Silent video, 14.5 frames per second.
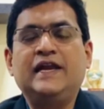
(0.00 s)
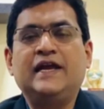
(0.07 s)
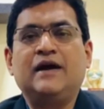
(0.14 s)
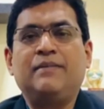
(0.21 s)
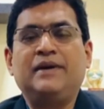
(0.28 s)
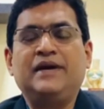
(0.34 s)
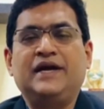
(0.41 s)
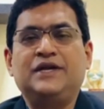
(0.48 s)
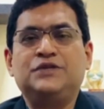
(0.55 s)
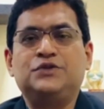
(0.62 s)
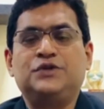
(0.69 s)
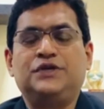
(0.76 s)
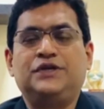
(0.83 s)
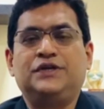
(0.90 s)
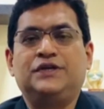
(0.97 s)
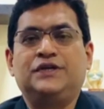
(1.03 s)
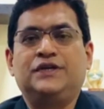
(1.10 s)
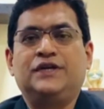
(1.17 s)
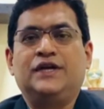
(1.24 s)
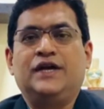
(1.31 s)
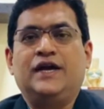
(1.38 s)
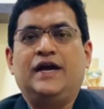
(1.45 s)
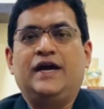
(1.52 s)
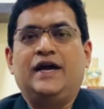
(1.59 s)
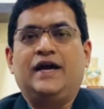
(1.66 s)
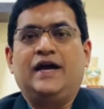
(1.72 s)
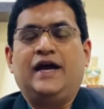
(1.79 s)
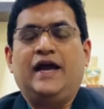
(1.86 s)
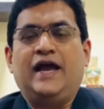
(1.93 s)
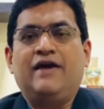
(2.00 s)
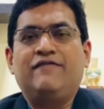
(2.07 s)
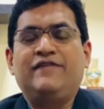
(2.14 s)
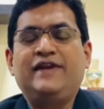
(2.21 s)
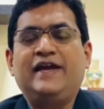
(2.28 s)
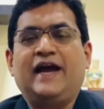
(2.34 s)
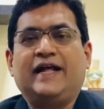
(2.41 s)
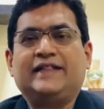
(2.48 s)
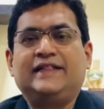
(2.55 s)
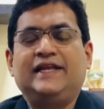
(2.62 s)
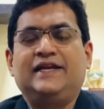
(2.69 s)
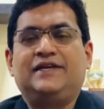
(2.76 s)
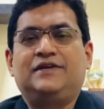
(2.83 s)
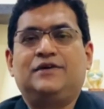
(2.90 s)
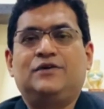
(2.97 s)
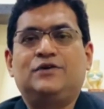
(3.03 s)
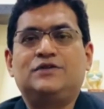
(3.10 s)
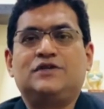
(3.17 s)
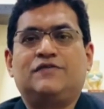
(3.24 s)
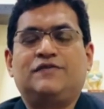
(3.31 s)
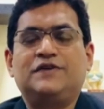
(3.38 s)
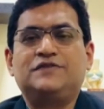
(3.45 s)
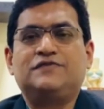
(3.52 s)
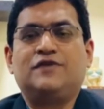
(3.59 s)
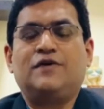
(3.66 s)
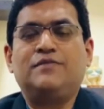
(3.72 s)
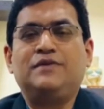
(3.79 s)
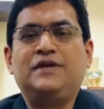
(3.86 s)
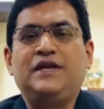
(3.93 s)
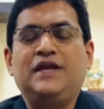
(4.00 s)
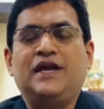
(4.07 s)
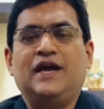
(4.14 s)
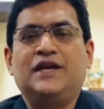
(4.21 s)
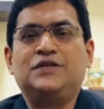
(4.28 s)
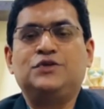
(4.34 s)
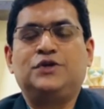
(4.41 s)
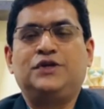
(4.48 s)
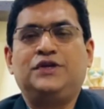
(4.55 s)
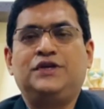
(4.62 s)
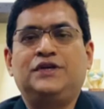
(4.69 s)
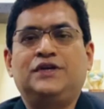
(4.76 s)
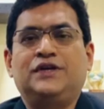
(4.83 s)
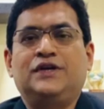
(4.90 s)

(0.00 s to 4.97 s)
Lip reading: ligament injury. Every athlete who suffers from knee injury